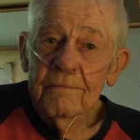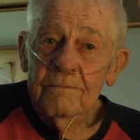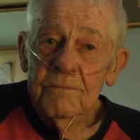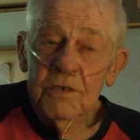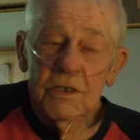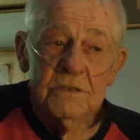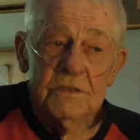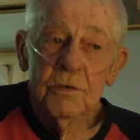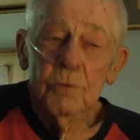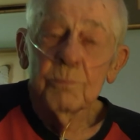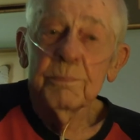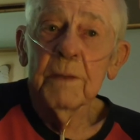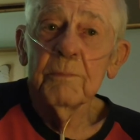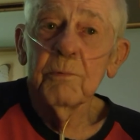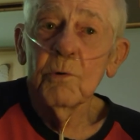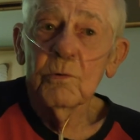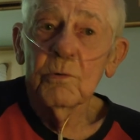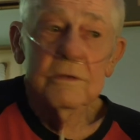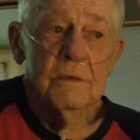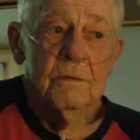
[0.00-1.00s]
because there were
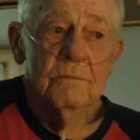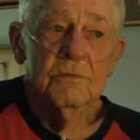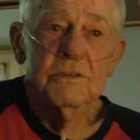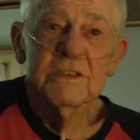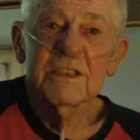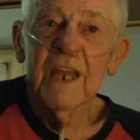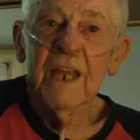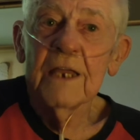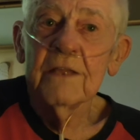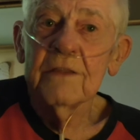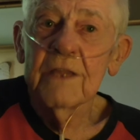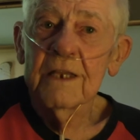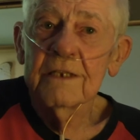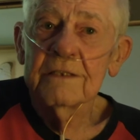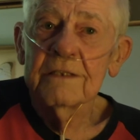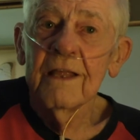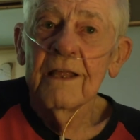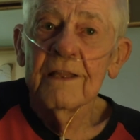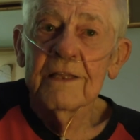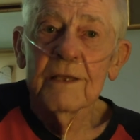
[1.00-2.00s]
people who would stay there.
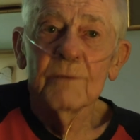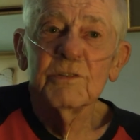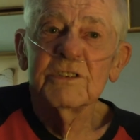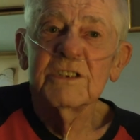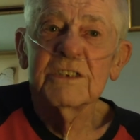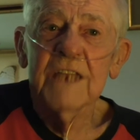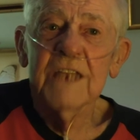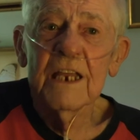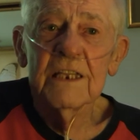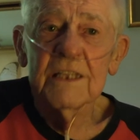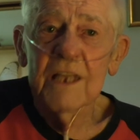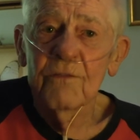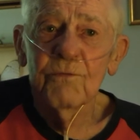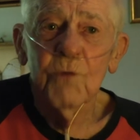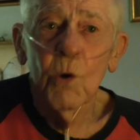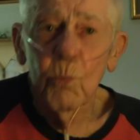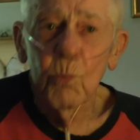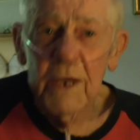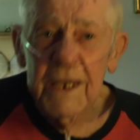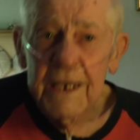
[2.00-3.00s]
They would stay there
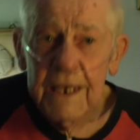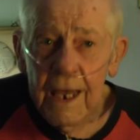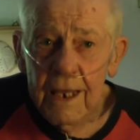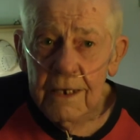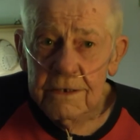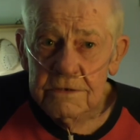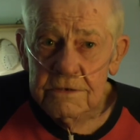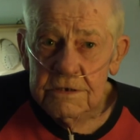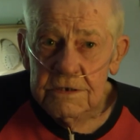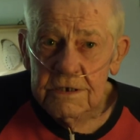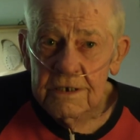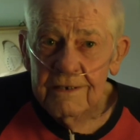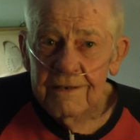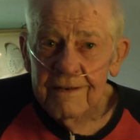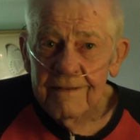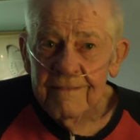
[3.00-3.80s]
for weekends.